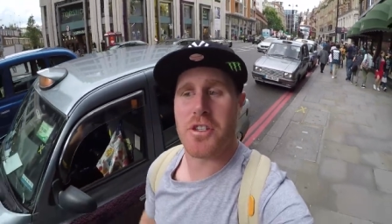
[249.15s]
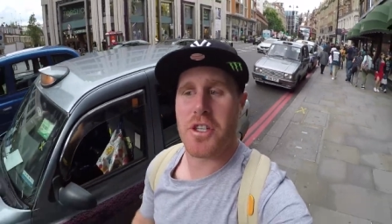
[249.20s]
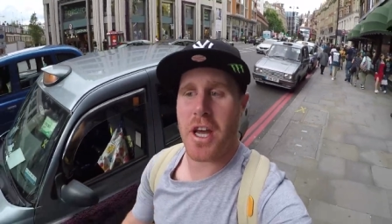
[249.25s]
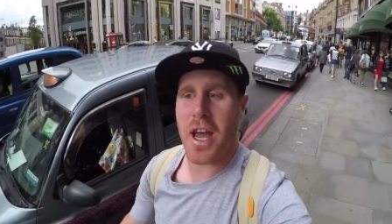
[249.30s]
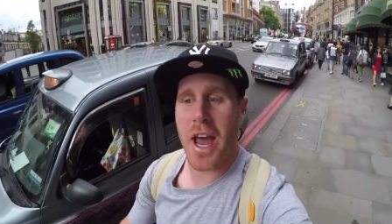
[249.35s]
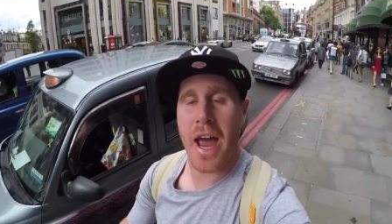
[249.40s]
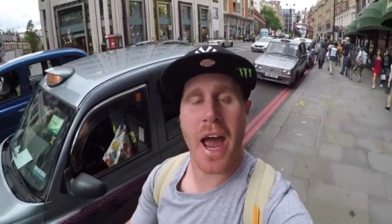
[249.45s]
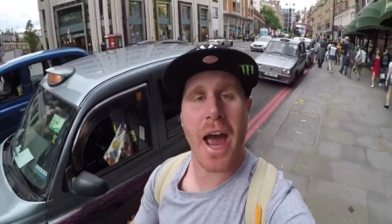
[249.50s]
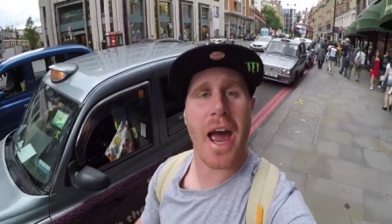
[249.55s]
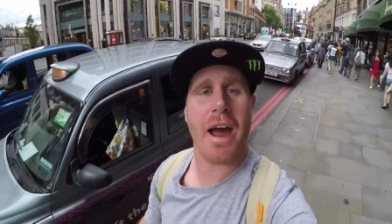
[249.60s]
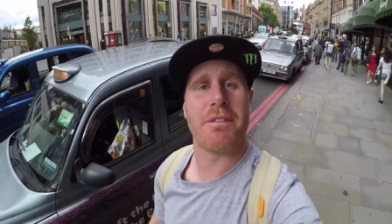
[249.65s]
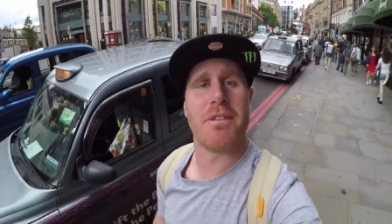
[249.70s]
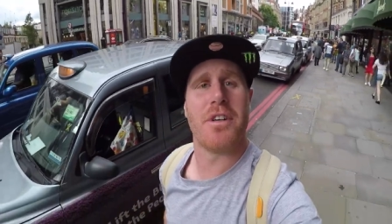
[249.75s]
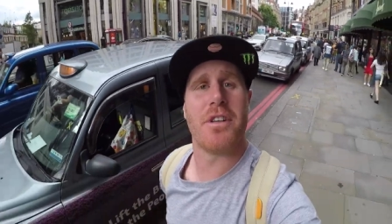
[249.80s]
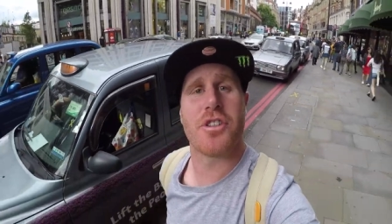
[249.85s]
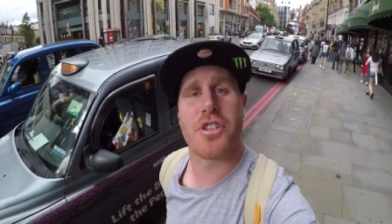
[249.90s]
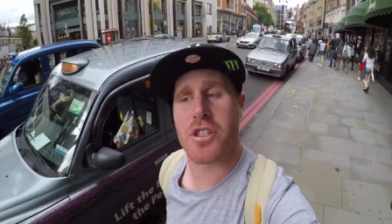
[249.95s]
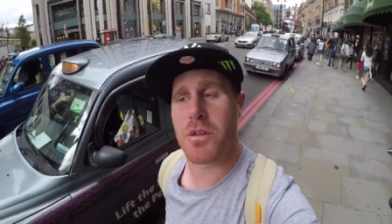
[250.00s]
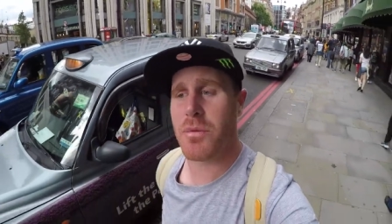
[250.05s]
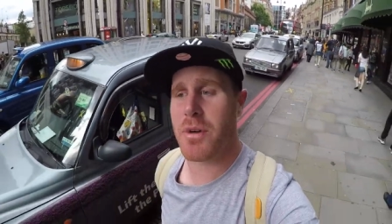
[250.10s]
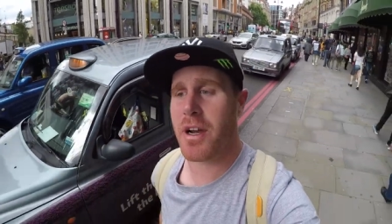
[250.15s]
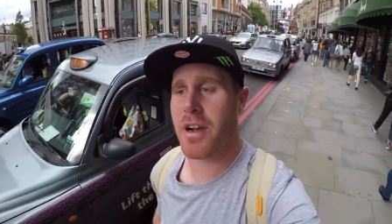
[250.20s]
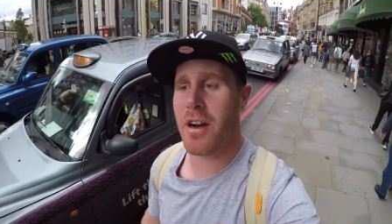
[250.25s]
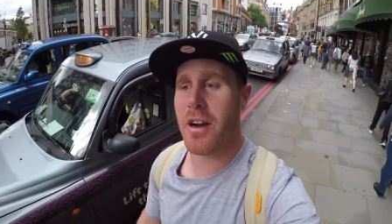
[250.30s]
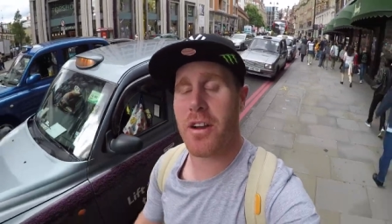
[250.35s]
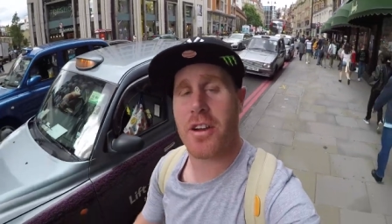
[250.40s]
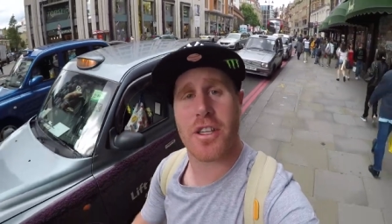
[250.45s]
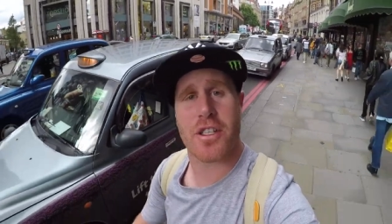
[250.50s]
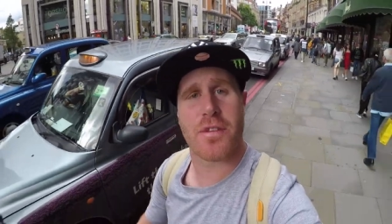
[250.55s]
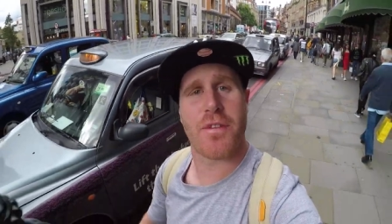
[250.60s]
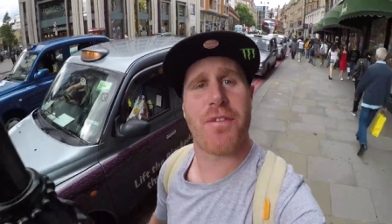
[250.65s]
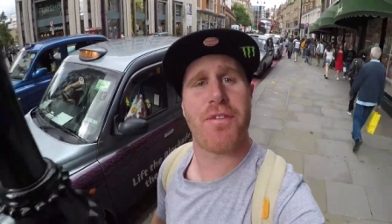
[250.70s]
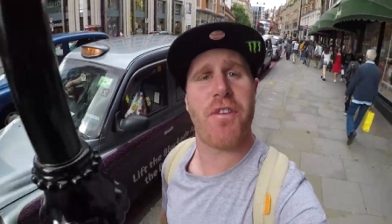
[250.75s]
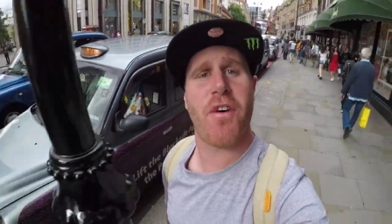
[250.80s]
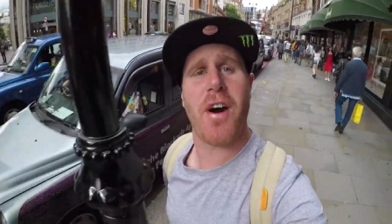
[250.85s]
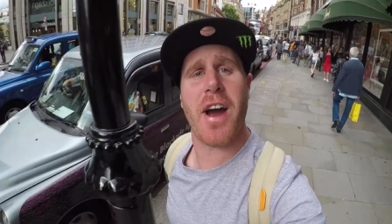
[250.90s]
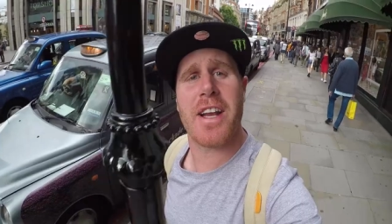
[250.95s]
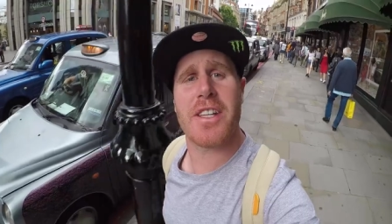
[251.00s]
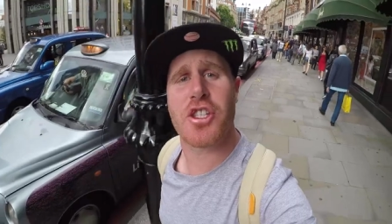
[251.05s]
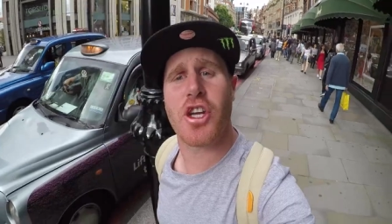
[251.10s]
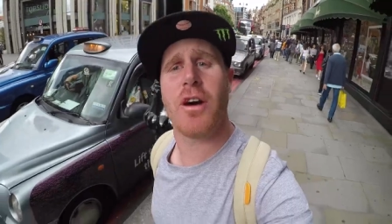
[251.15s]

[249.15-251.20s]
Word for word: to Harrods and we're going to look at some fine